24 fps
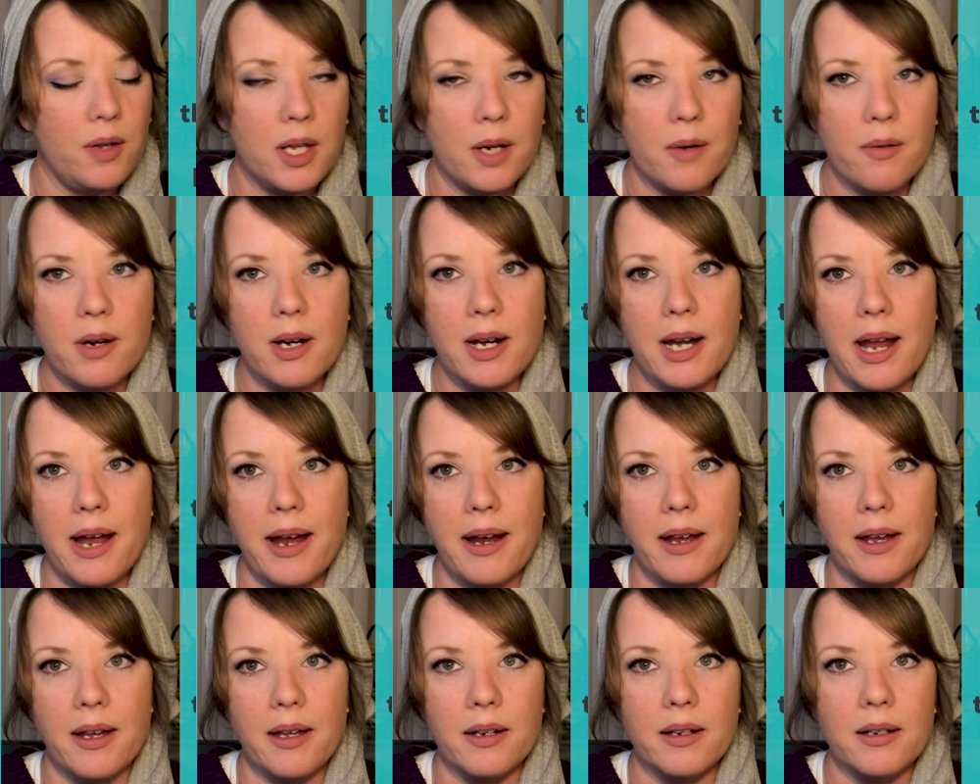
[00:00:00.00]
they were
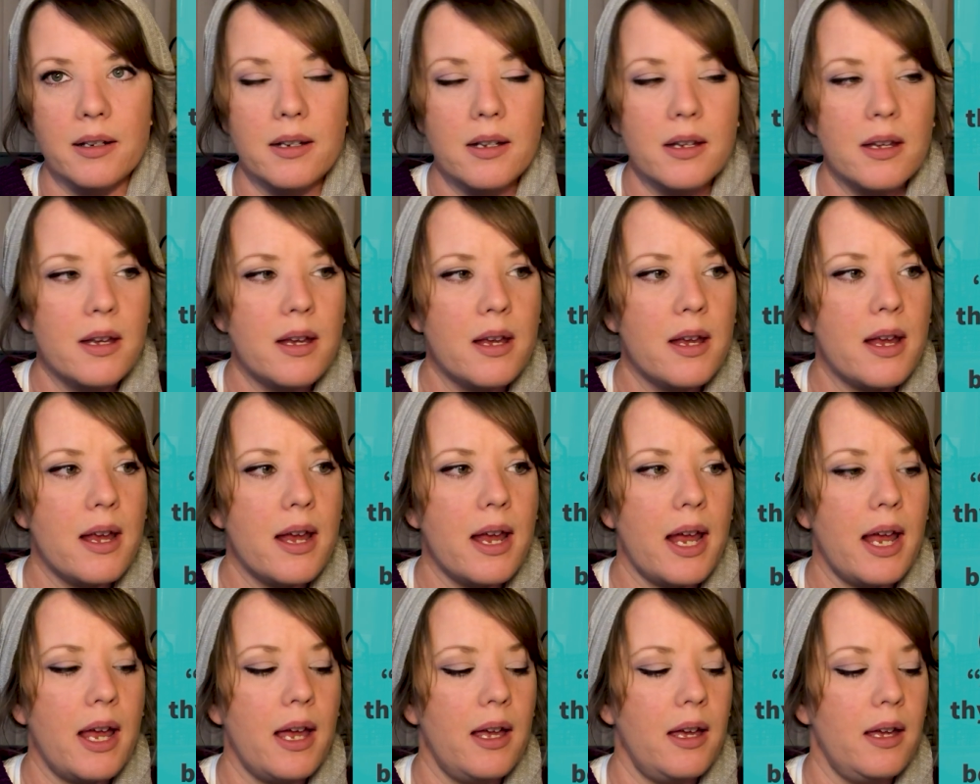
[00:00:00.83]
naked,
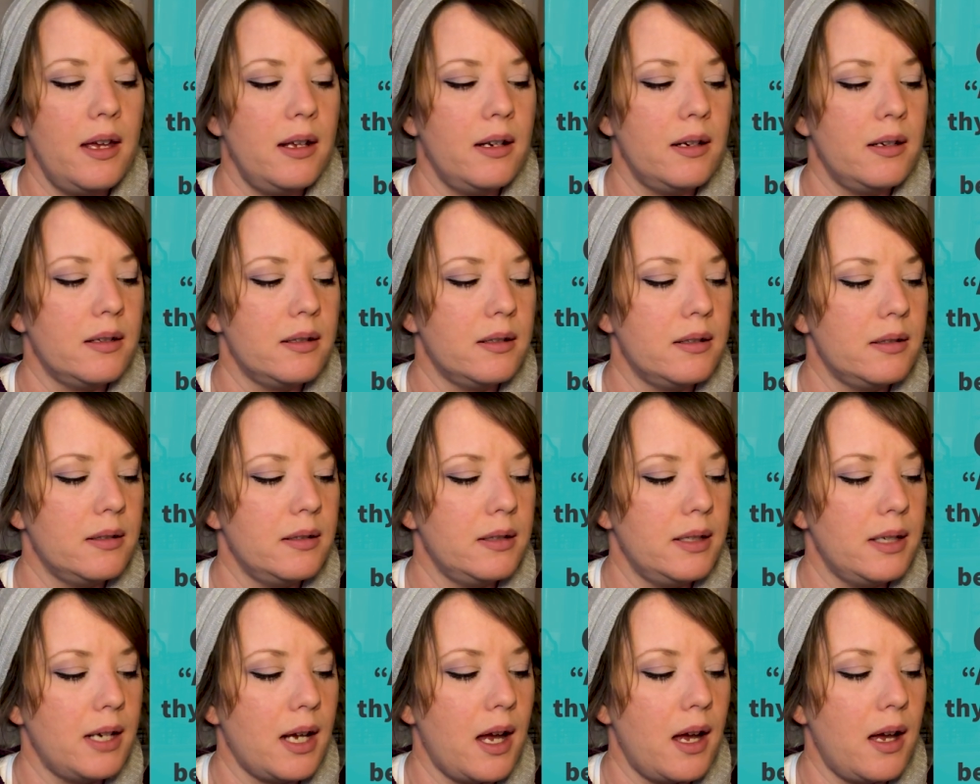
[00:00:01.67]
and
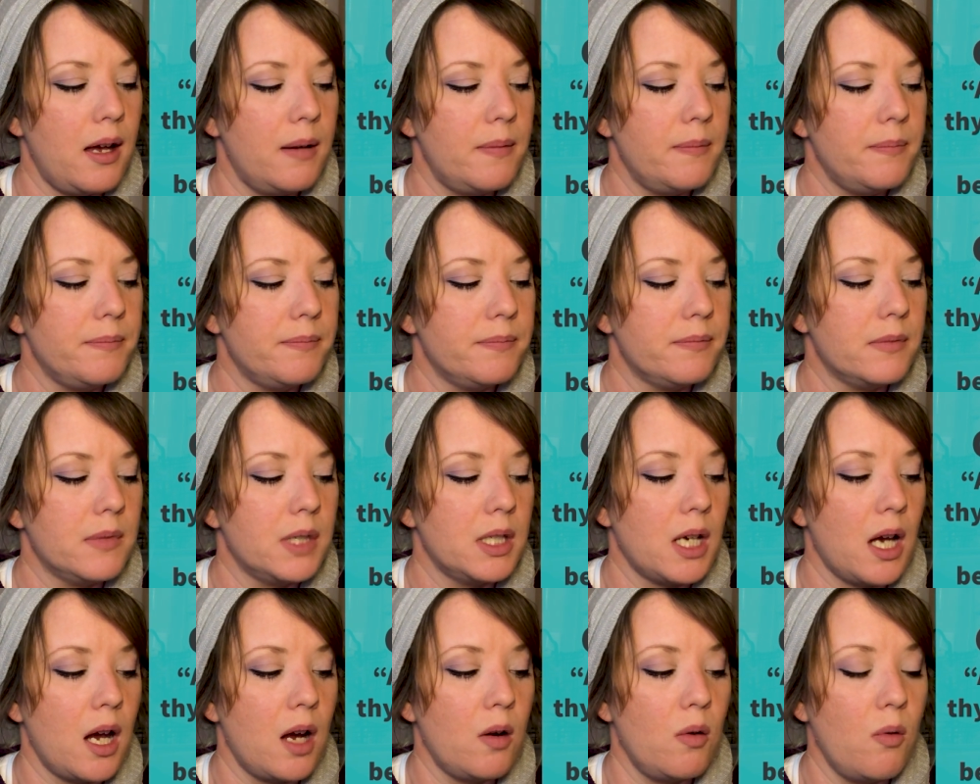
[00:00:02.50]

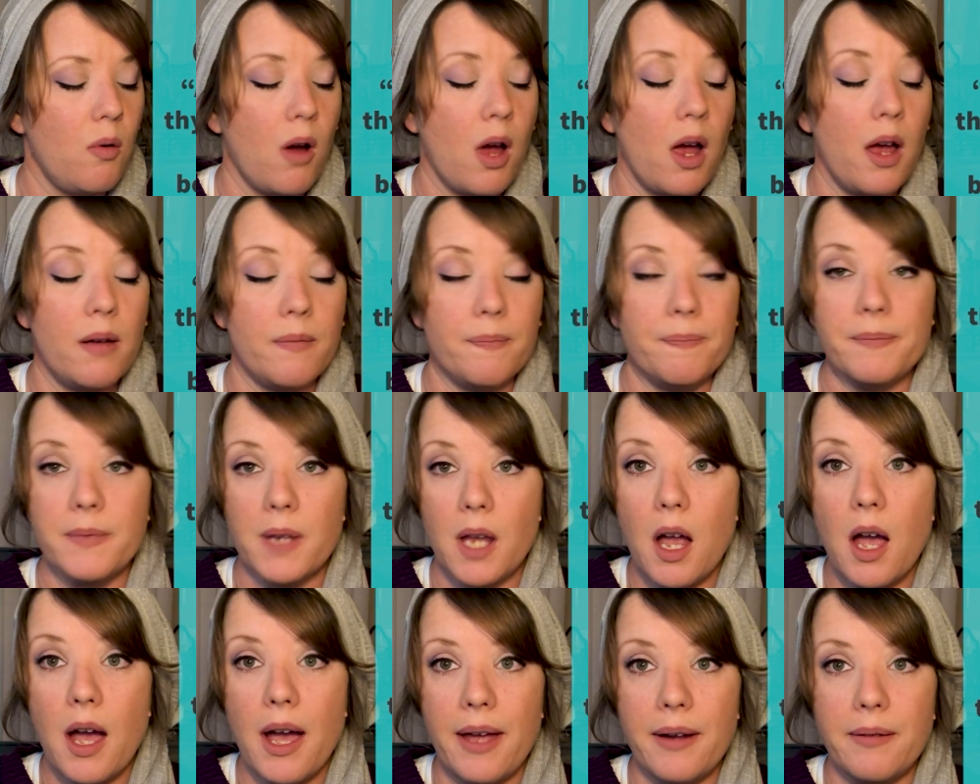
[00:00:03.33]
Yahuwah,
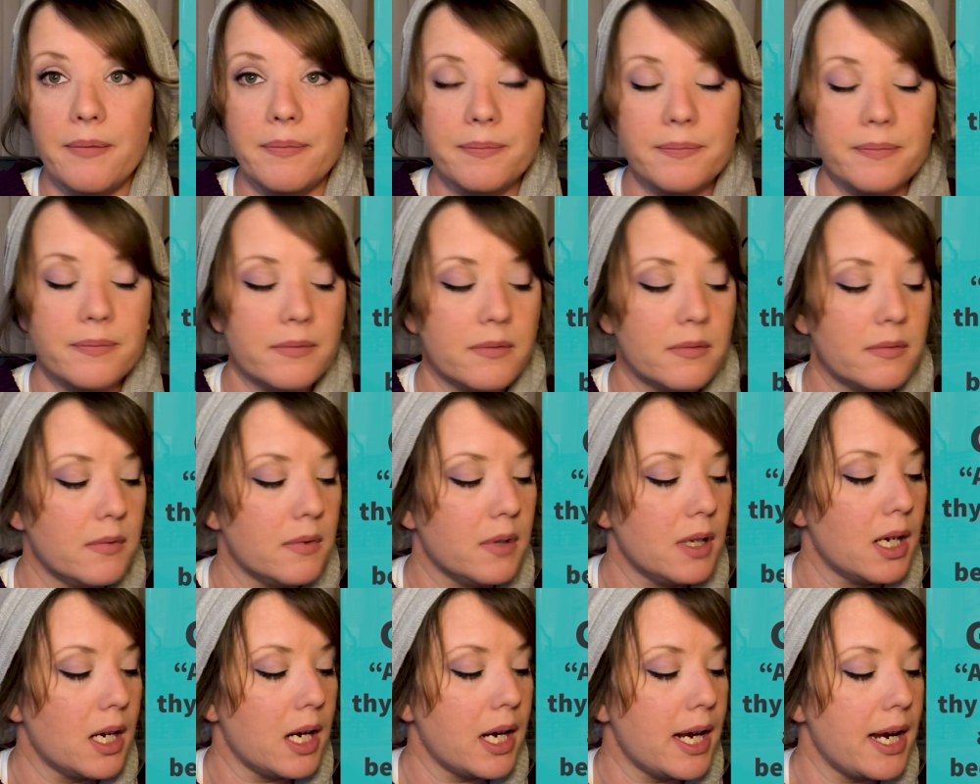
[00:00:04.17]
God,
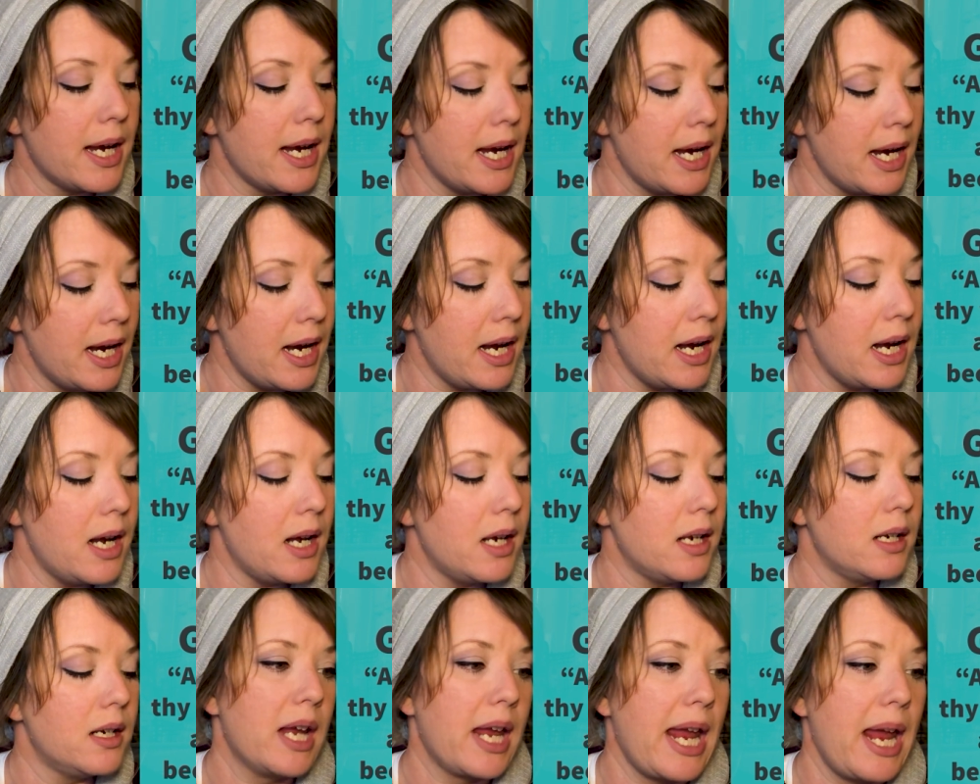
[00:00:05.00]
he
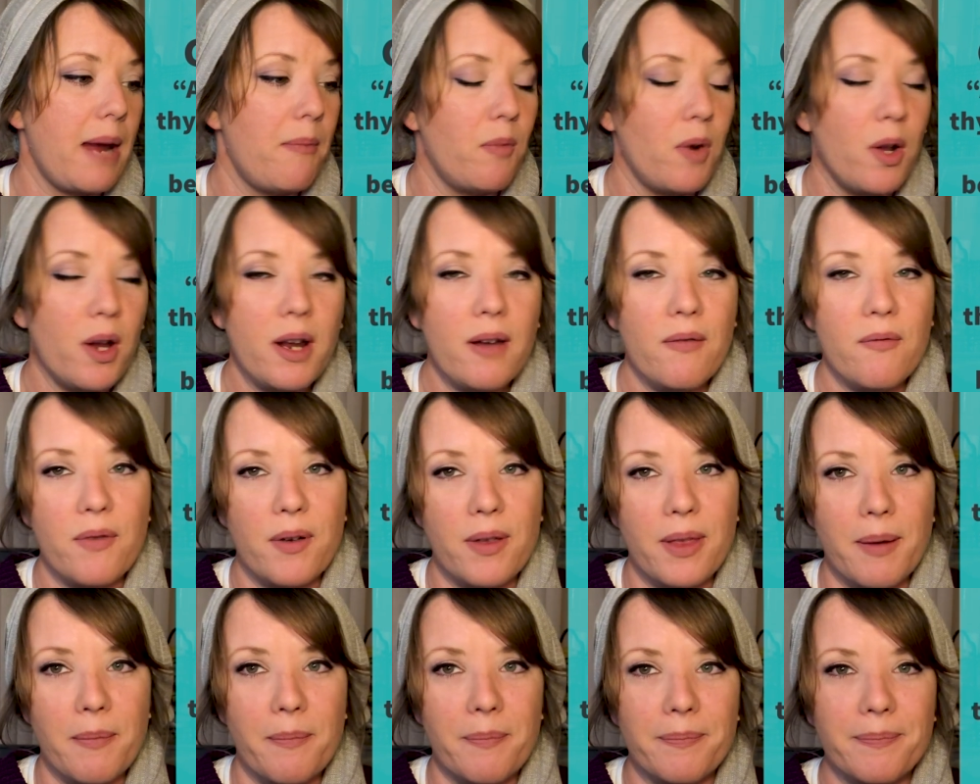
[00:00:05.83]
came looking for
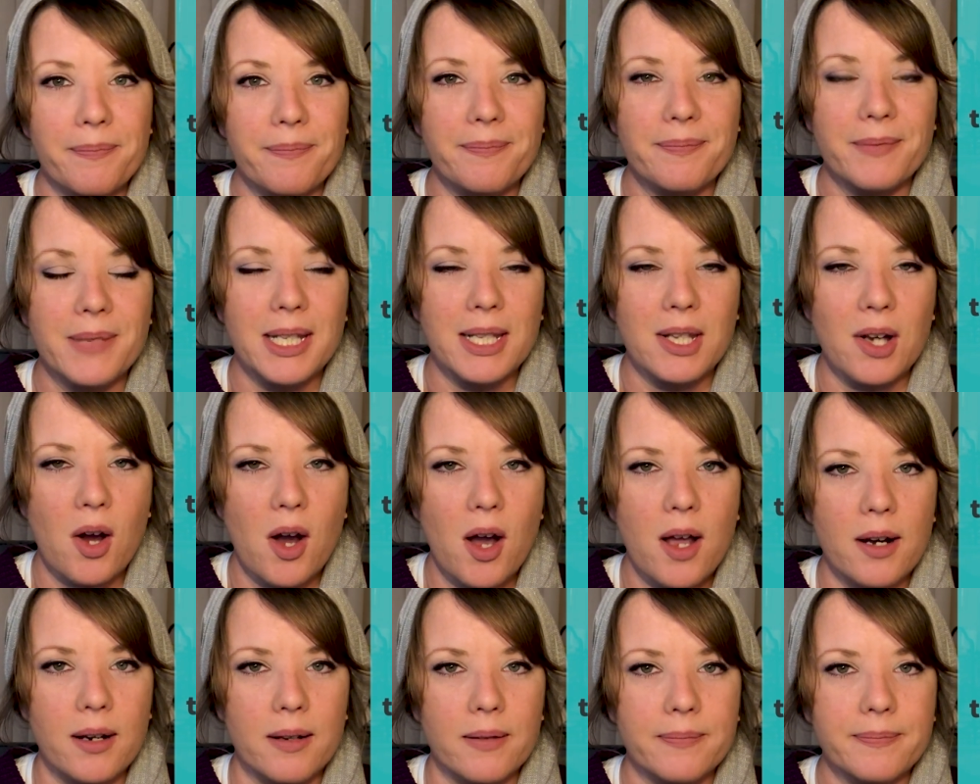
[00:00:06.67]
them in the
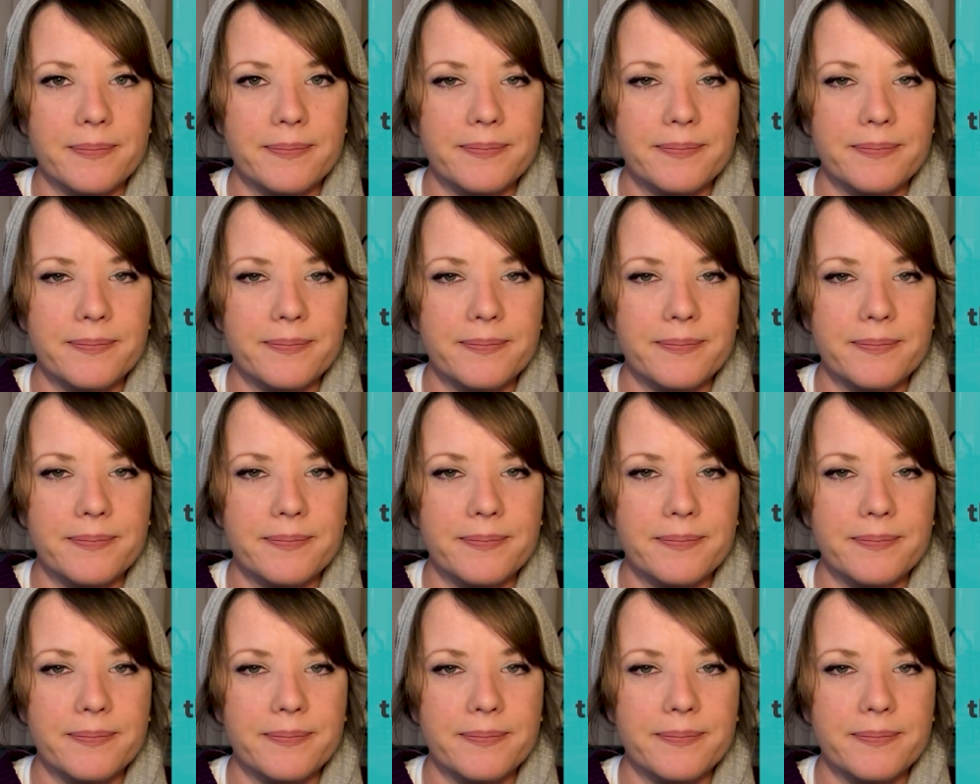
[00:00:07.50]
garden,